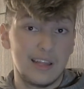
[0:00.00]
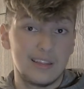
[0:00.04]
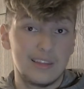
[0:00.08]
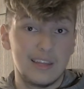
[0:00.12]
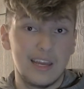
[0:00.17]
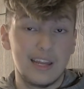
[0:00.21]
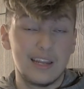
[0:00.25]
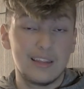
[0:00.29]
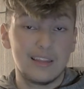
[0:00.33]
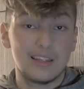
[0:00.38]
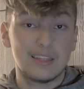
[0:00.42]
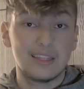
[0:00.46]

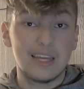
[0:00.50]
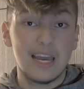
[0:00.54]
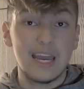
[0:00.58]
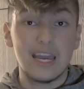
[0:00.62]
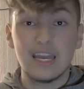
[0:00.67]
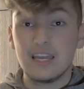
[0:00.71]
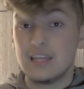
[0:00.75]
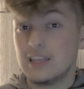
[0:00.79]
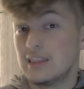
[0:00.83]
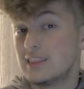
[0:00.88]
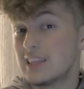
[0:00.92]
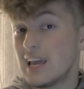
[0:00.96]
the end of the
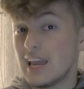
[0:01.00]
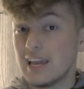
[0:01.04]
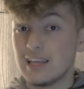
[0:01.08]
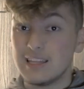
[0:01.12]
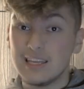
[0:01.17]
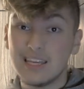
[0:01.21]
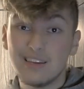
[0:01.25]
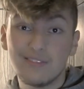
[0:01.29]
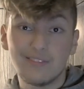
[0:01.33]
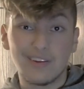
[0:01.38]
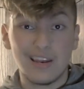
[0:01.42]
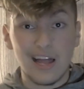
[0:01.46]
day, they
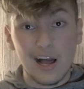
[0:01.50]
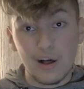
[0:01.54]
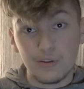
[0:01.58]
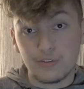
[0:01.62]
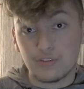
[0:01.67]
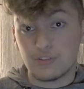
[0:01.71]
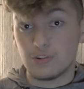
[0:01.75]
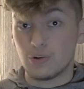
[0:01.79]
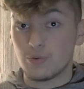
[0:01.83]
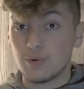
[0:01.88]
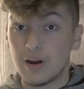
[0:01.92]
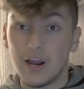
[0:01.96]
even
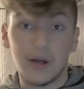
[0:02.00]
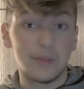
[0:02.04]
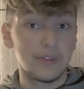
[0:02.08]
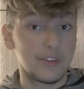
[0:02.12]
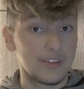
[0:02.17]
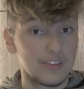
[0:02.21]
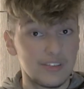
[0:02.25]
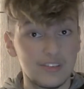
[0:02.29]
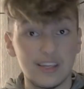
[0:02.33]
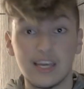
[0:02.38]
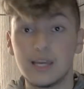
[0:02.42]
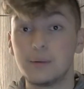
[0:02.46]
out to around
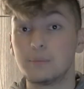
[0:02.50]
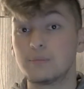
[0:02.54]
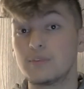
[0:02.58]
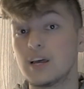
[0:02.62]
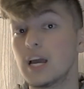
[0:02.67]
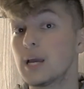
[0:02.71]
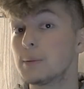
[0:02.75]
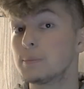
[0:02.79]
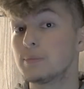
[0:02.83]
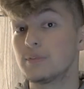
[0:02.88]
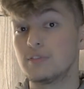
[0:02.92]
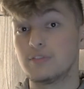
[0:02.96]
the same
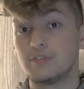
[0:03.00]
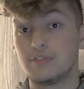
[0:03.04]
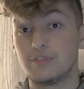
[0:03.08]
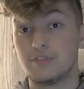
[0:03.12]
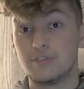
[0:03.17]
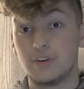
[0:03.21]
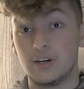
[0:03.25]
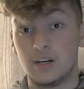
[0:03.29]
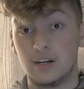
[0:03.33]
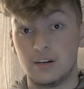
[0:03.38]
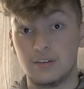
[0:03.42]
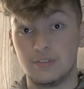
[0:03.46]
type
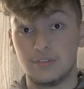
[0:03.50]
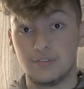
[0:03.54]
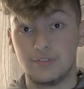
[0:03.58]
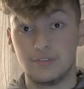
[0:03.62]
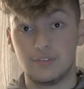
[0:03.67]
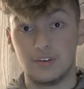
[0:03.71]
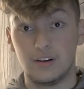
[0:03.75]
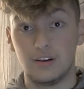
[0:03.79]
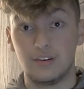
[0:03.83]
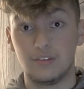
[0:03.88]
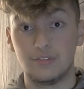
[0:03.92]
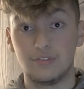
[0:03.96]

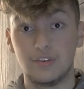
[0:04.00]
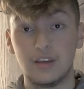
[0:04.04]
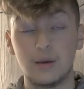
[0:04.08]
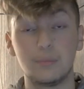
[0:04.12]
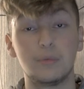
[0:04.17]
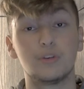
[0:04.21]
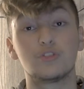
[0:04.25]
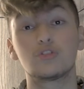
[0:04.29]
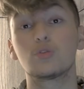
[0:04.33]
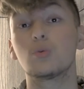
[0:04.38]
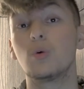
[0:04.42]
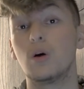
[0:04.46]
of
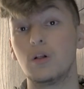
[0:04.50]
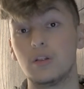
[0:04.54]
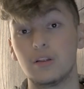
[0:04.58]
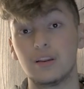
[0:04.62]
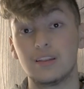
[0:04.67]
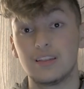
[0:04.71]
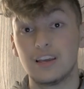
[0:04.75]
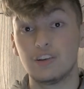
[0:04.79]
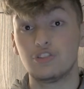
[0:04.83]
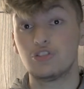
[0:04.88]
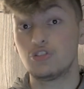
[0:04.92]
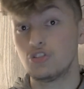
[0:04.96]
image
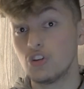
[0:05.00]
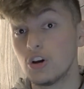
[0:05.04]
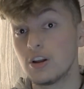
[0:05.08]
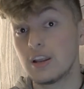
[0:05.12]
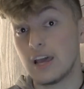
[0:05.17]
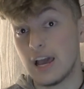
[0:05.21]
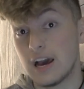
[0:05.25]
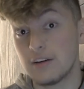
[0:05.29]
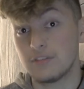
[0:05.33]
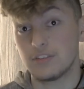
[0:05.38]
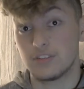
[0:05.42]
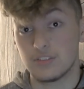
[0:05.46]
quality. They
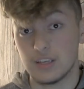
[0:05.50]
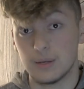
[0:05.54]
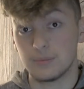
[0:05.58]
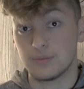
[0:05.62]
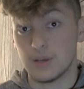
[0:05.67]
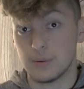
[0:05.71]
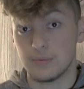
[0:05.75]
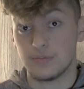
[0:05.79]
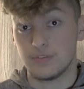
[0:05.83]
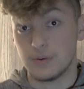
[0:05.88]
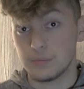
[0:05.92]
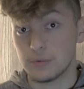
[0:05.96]
should have the same
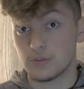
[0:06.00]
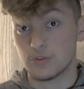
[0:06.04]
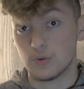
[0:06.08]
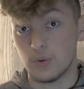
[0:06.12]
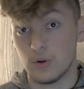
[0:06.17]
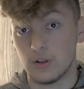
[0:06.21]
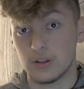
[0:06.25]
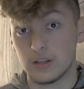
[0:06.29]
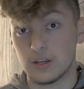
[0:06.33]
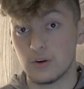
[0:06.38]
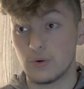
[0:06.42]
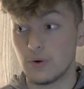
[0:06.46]
type of image
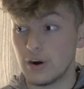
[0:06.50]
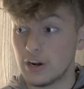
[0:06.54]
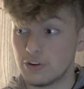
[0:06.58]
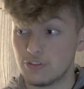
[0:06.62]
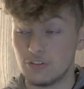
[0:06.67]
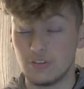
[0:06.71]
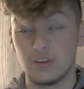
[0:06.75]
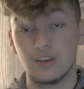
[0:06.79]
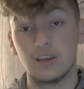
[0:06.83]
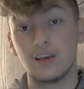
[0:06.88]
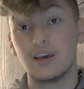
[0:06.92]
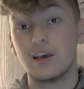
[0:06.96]
quality. Or
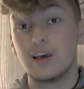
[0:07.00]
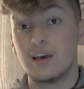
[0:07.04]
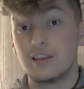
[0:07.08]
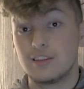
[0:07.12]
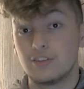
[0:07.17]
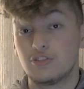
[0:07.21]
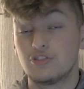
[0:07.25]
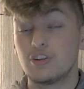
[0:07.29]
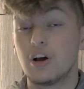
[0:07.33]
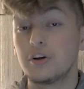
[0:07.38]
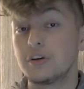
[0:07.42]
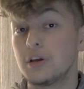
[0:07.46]
actually,
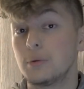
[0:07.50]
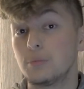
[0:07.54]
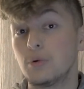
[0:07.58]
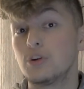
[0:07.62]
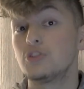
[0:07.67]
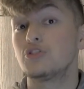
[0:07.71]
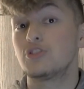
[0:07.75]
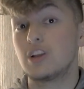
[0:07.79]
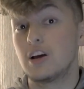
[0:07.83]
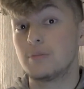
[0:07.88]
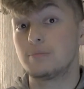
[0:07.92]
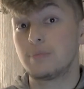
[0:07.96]
the Xiaoyi
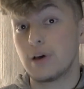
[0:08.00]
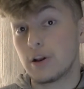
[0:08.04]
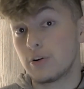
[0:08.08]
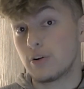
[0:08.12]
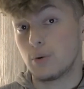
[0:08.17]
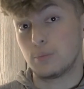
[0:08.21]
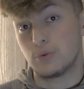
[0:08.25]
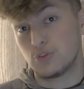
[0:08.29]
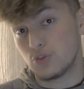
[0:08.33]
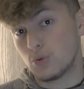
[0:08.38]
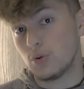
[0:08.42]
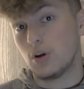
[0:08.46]
M1 should have
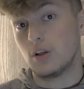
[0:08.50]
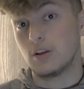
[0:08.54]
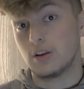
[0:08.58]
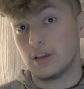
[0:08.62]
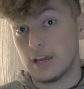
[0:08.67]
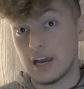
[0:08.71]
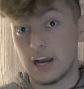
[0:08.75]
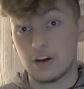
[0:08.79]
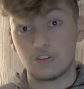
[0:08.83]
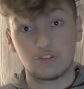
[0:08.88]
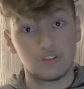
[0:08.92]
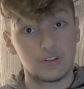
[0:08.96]
better image
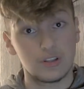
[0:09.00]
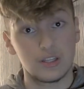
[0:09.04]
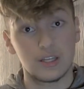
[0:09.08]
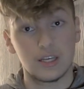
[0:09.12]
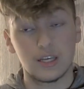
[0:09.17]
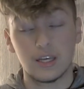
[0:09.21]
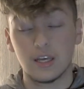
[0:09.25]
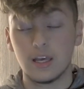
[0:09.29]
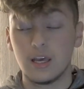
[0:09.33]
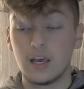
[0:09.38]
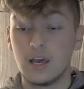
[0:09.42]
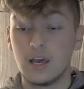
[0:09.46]
quality, actually.